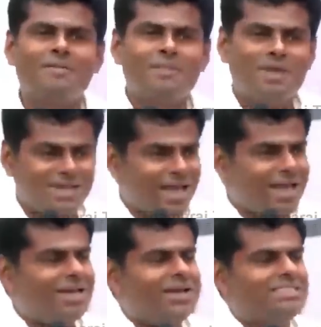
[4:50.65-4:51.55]
Then the
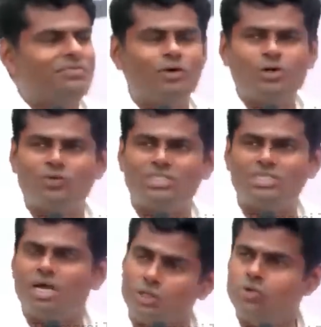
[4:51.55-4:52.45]
anchor asks a 4th question.
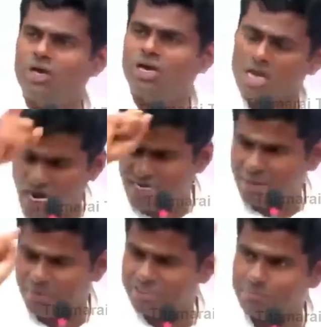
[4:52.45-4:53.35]
Are you sure?
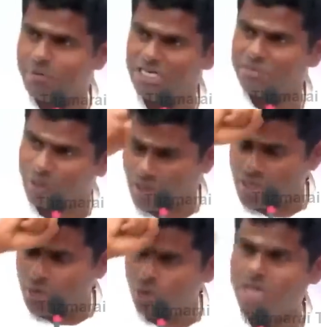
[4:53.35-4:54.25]
100% punishment
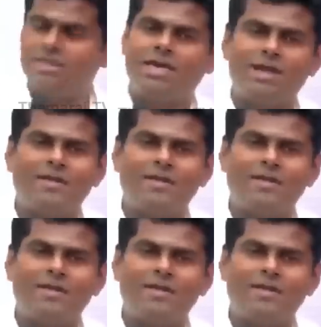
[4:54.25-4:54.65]
hona chahiye.